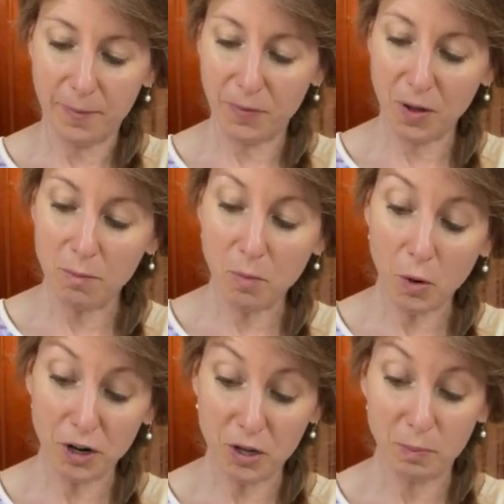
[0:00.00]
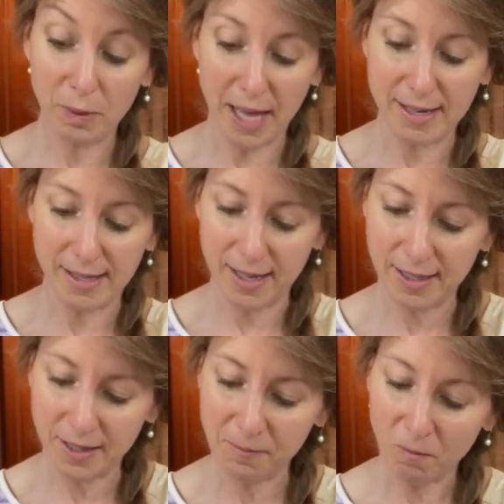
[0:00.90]
the more you blend
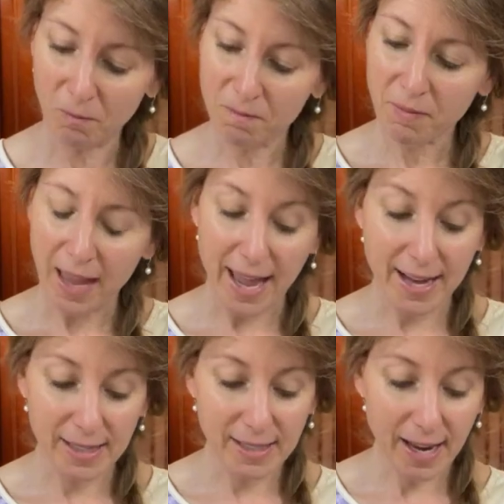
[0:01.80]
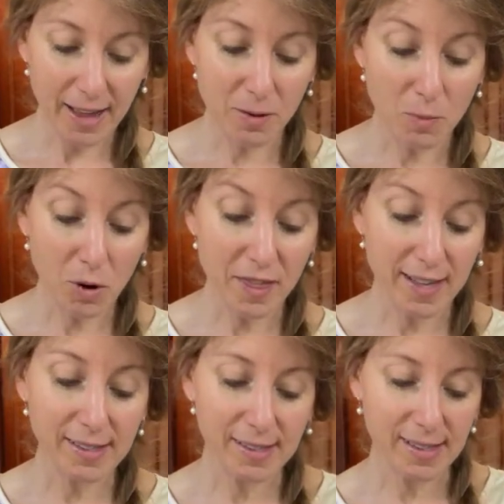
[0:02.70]
it. And the more
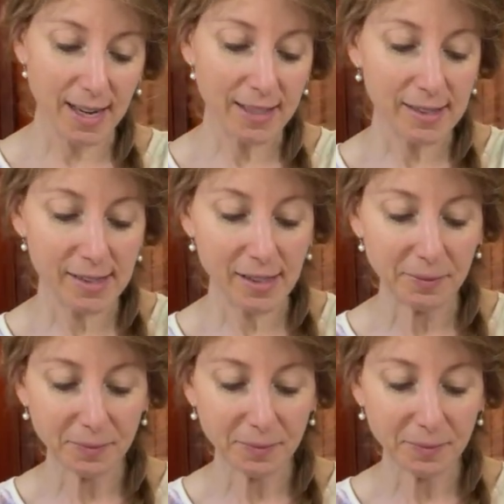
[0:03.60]
this sits